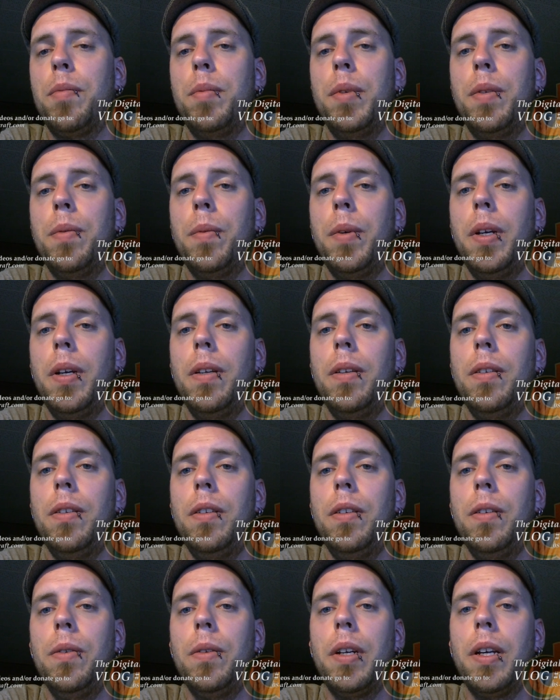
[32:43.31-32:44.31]
between
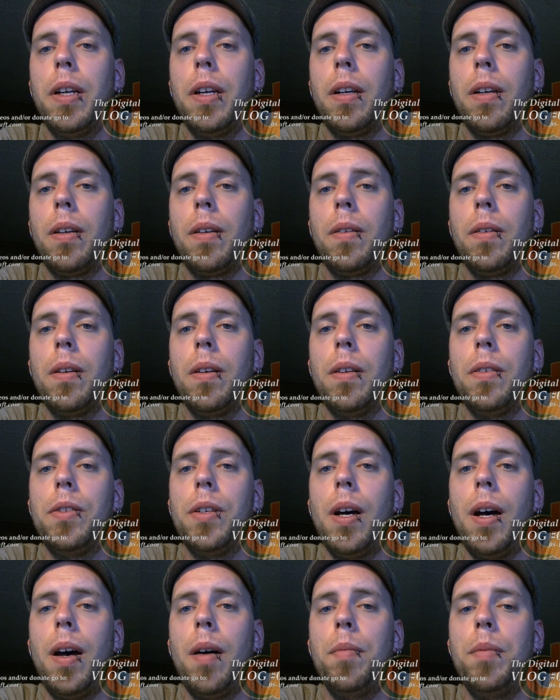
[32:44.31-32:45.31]
you getting a
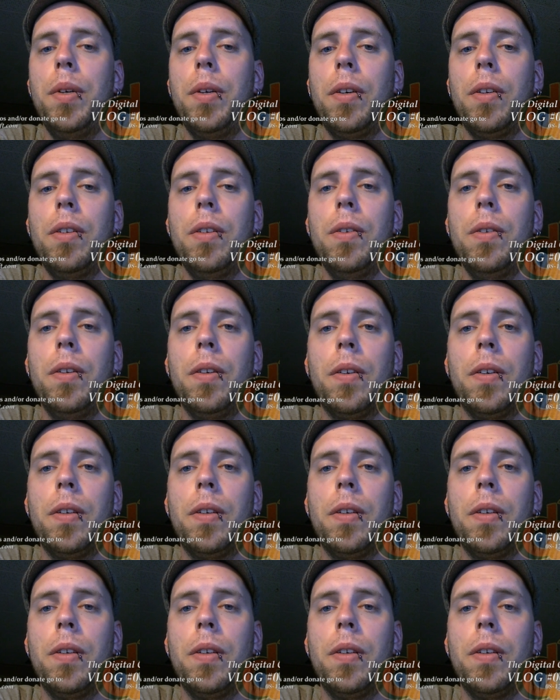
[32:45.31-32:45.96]
job you can do